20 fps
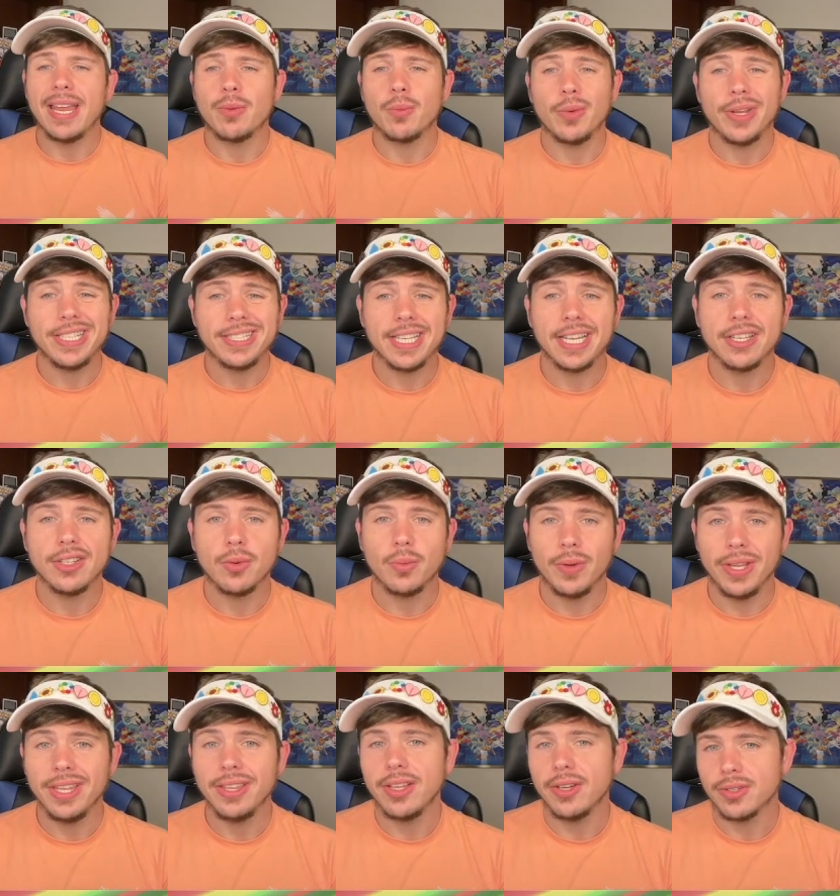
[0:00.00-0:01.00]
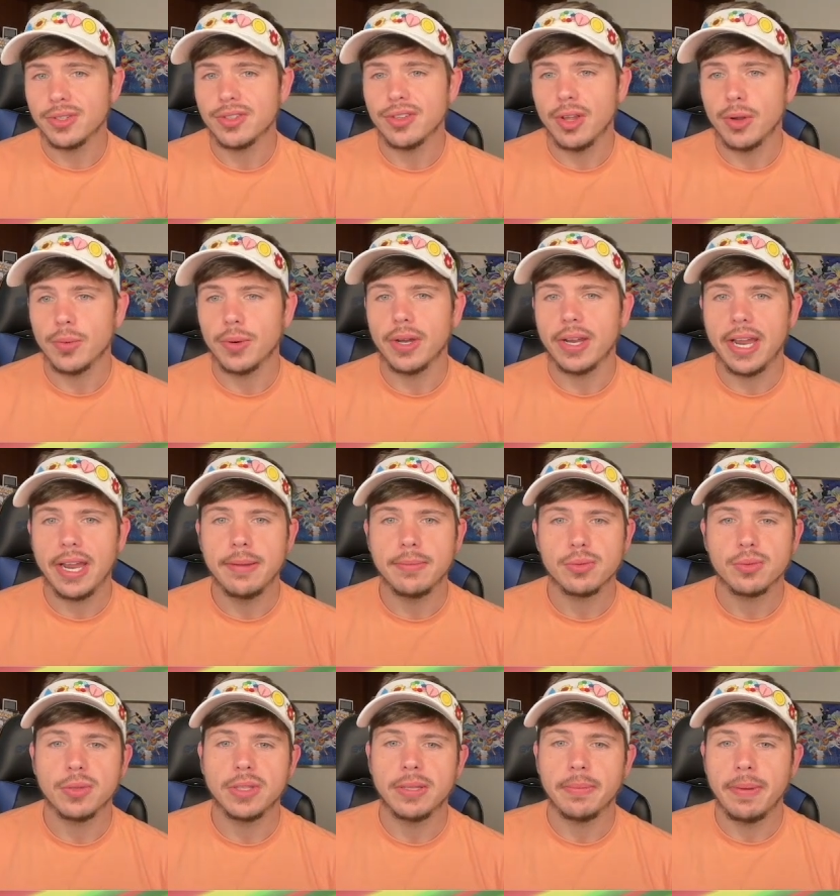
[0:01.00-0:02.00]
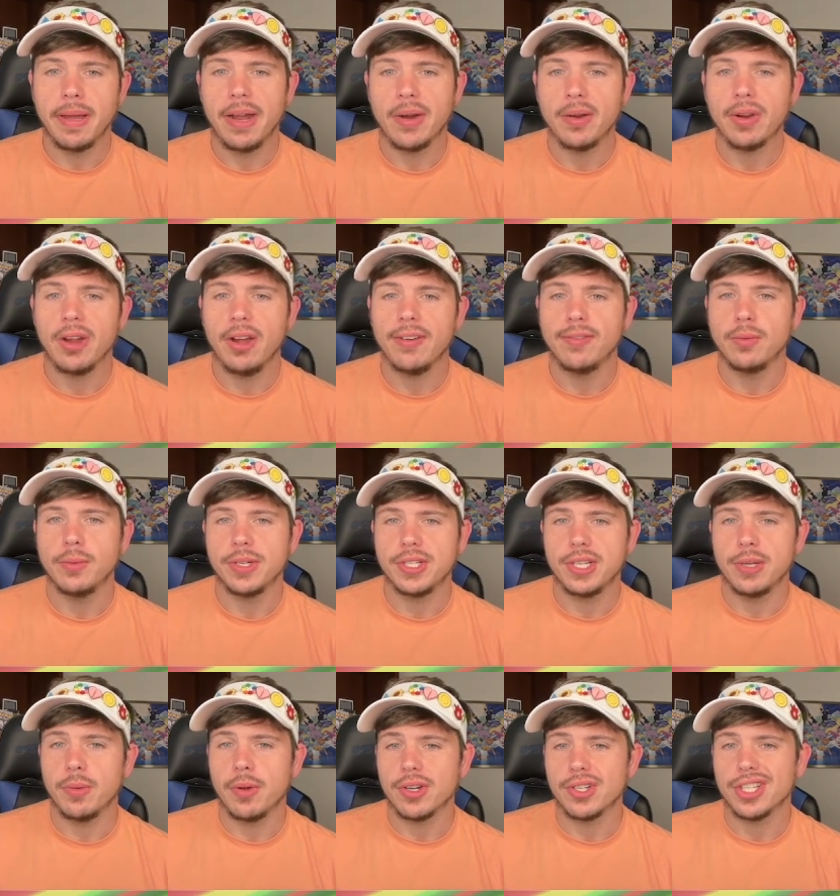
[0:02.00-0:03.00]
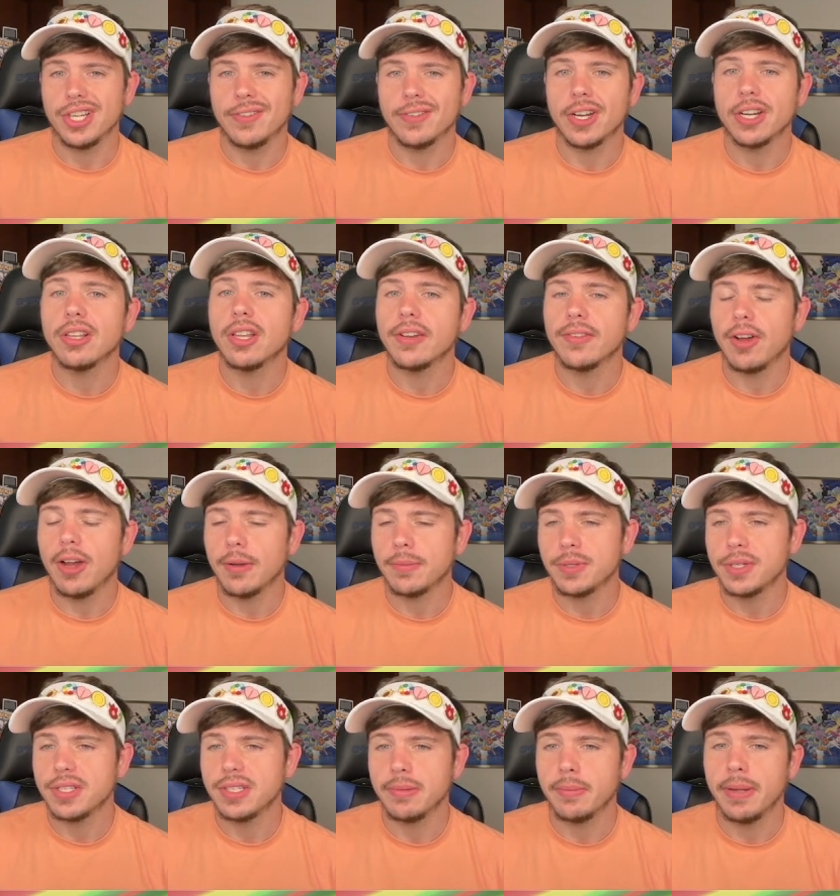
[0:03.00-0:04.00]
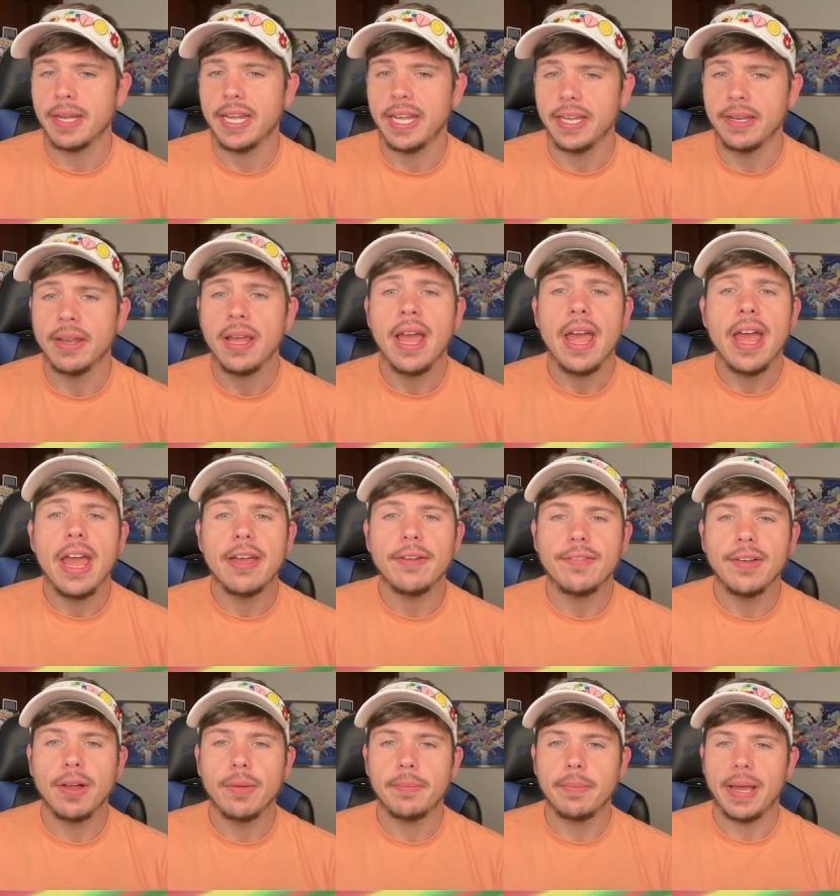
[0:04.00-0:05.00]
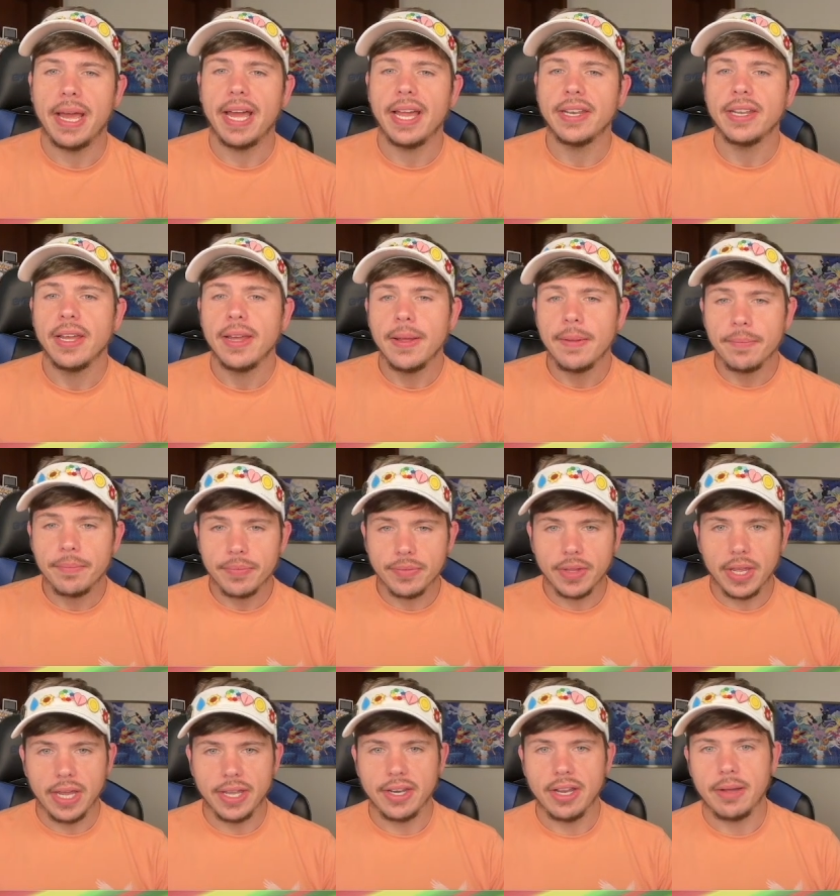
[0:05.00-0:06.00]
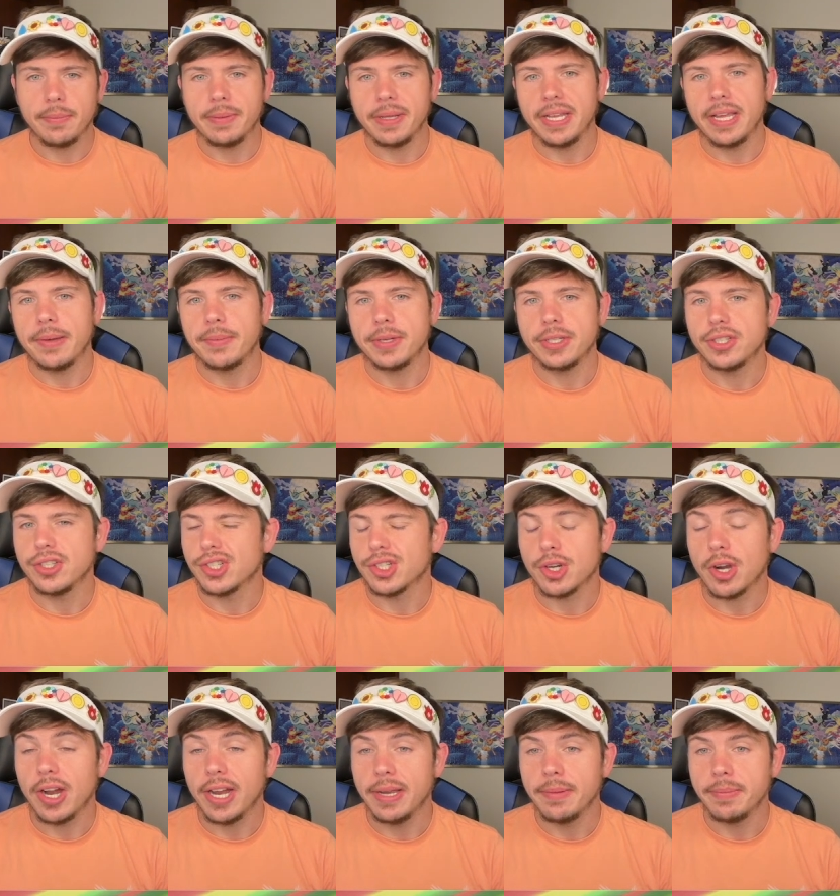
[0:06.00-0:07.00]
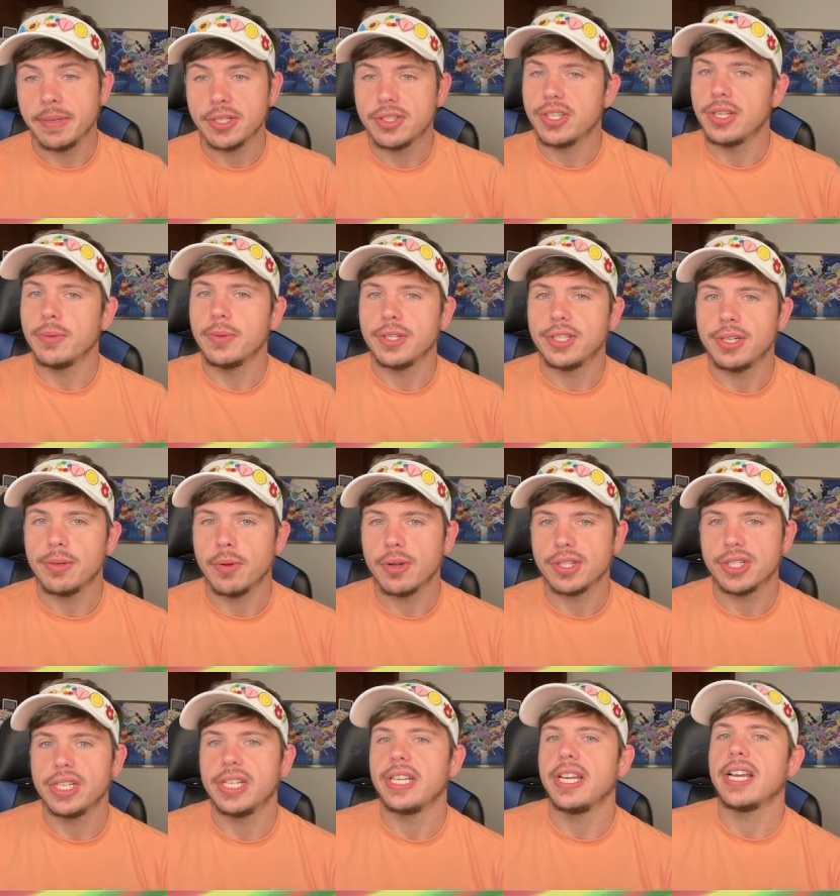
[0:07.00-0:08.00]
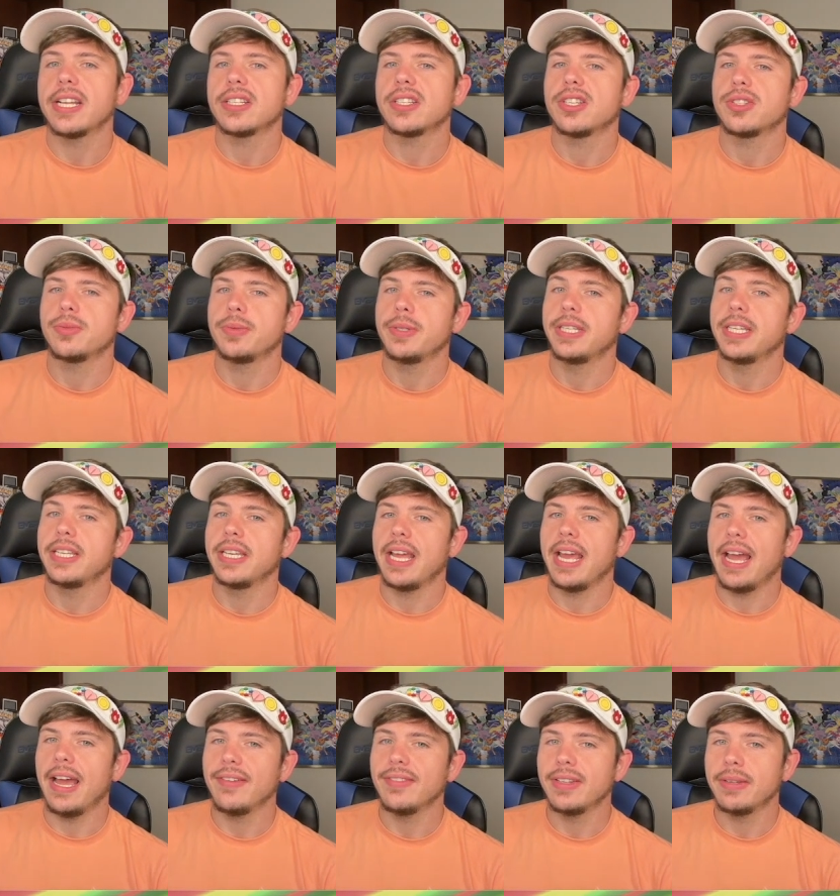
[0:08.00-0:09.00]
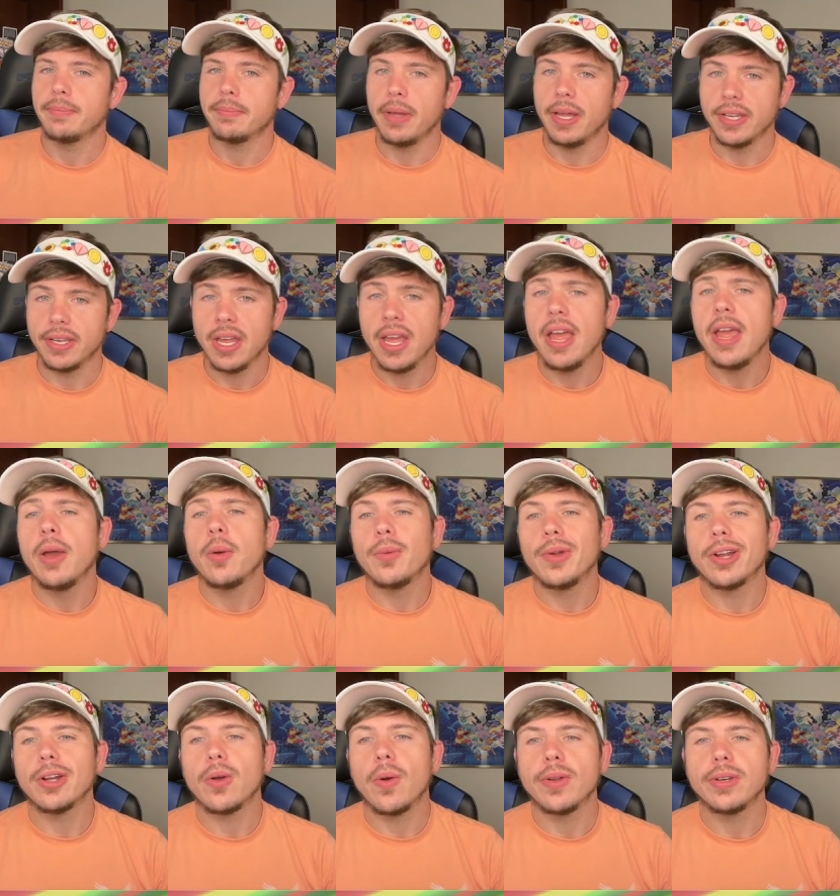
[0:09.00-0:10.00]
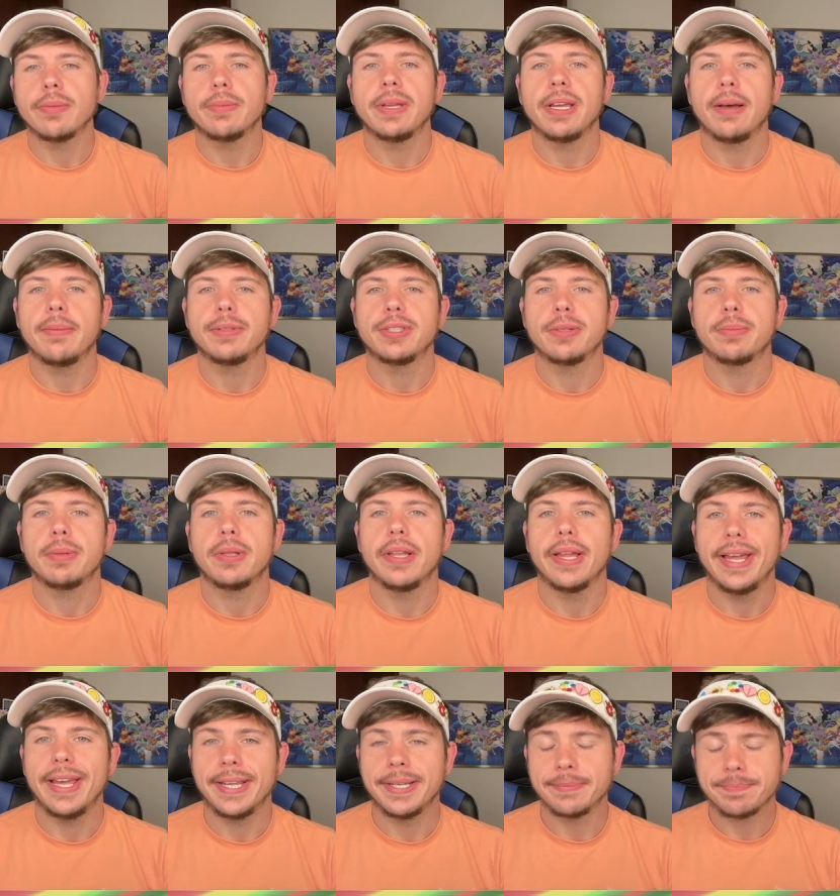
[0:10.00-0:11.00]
we tend to win those slower games with the power of Wishiwashi. I've got a lot of options in my hand. It felt bad not being able to just try and Misty Wishiwashi EX because we didn't have it, but we are going to be able to play